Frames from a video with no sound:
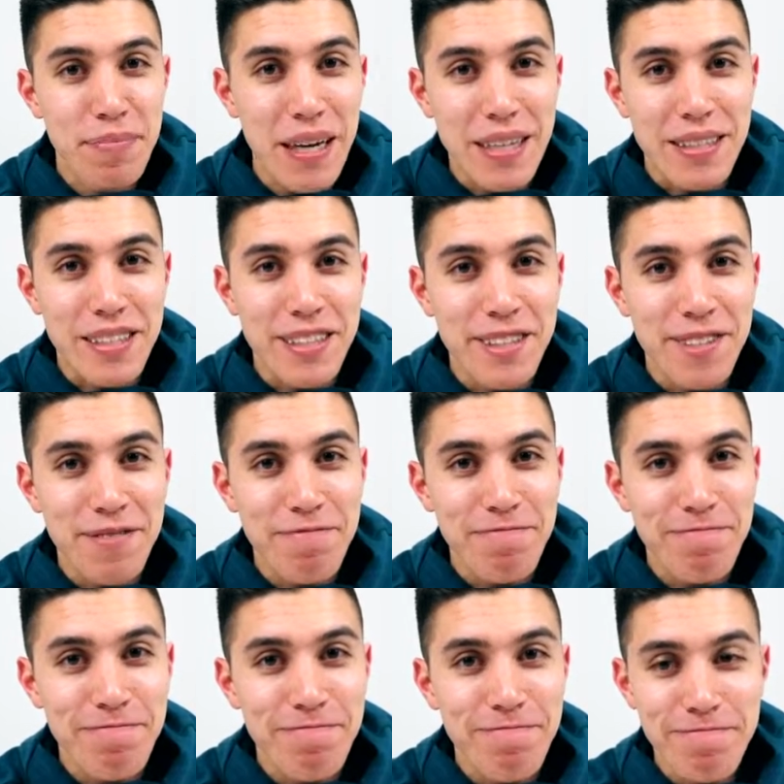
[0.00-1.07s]
Peace.
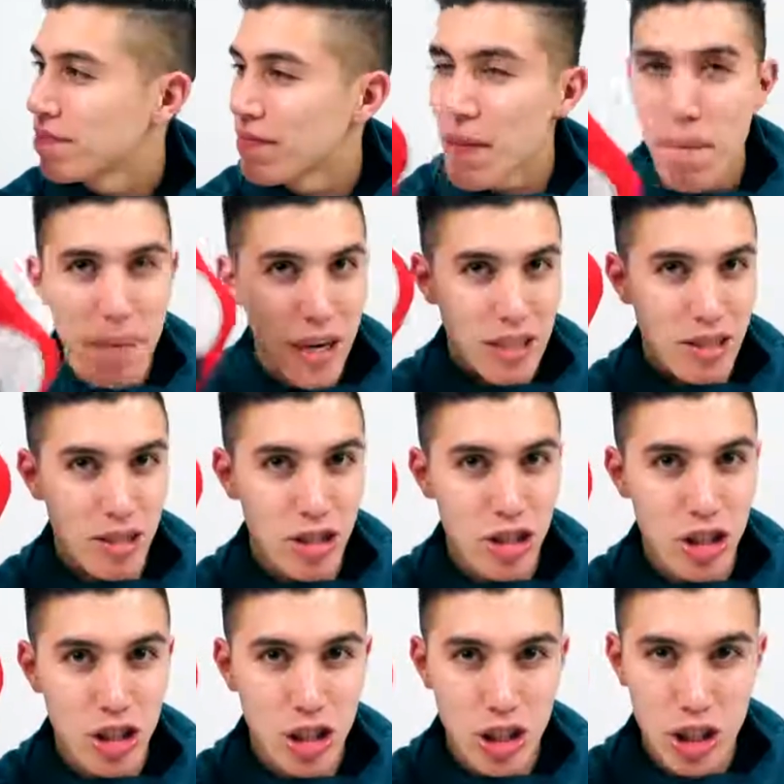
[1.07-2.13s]

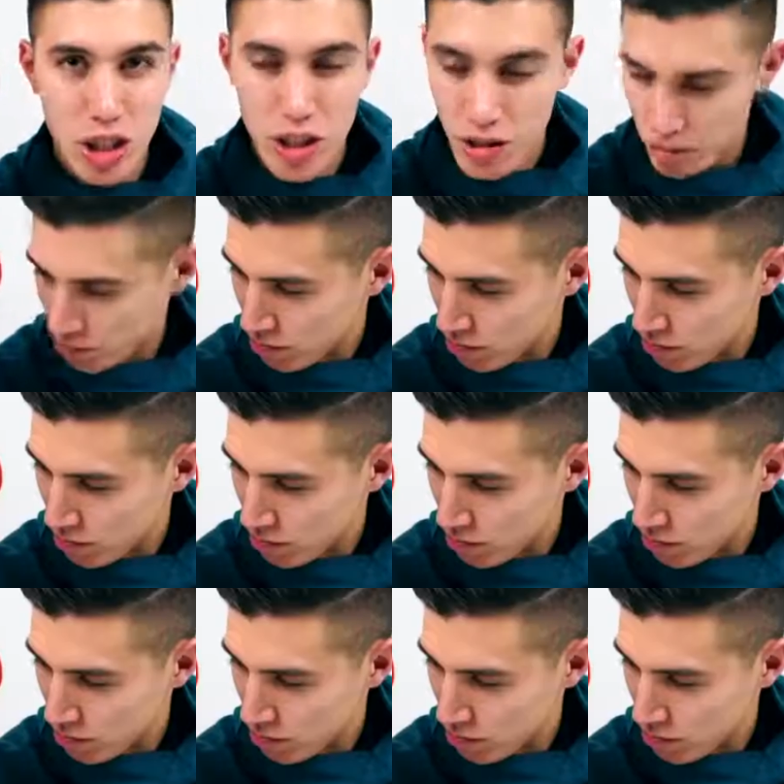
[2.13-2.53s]
Peace.